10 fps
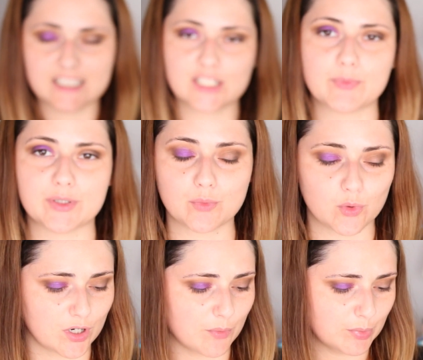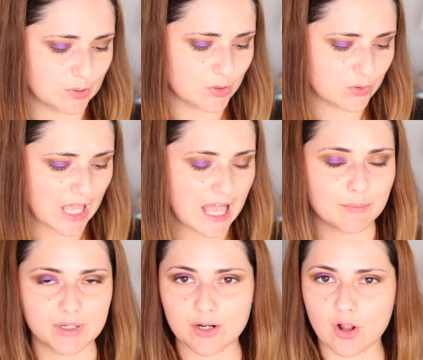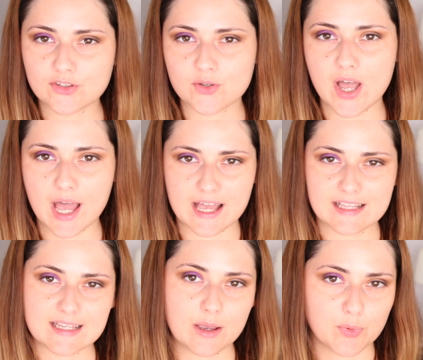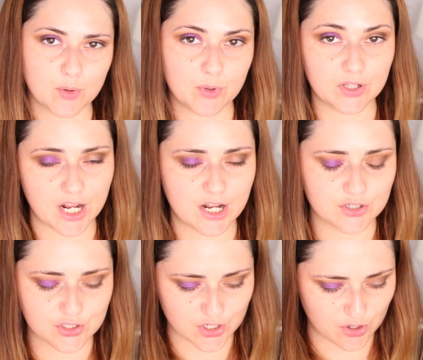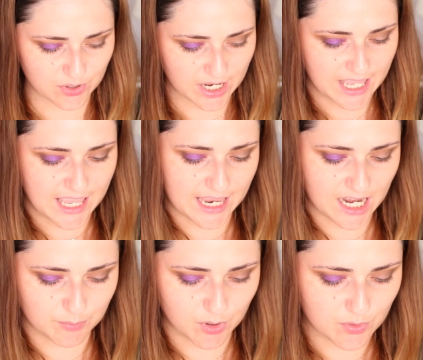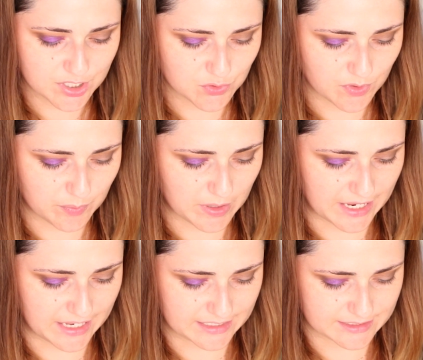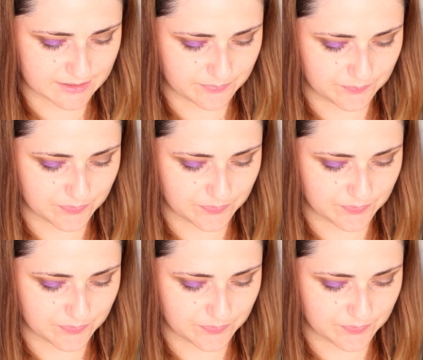a little bit more blue, but it also has a purple undertone. And I'm going to apply it